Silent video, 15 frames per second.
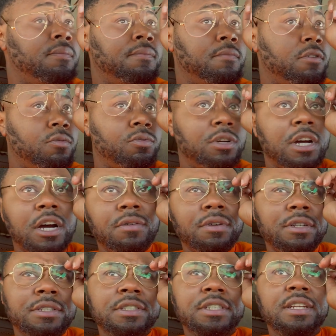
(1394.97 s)
But we
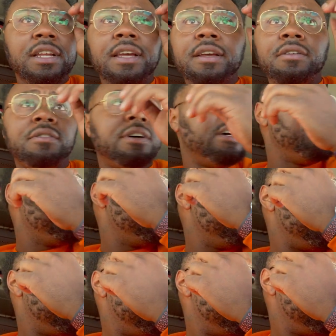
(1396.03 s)
already see that ain't gonna happen.
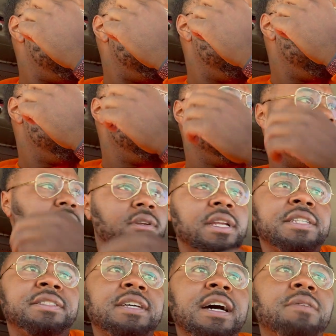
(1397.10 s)

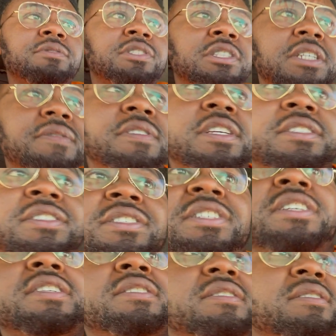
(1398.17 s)
They stopped receiving at
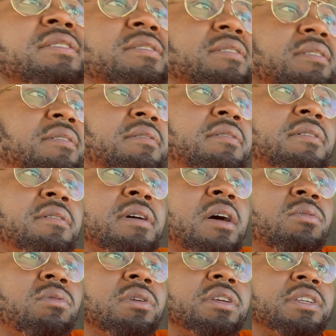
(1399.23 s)
6. I
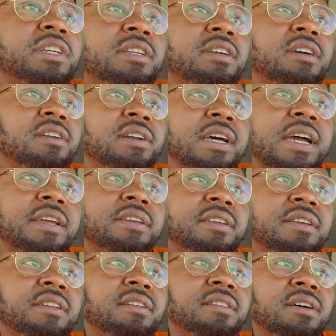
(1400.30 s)
want to get there tonight and
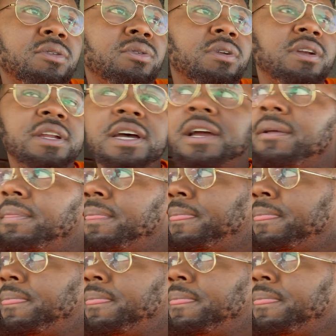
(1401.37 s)
get unloaded tonight.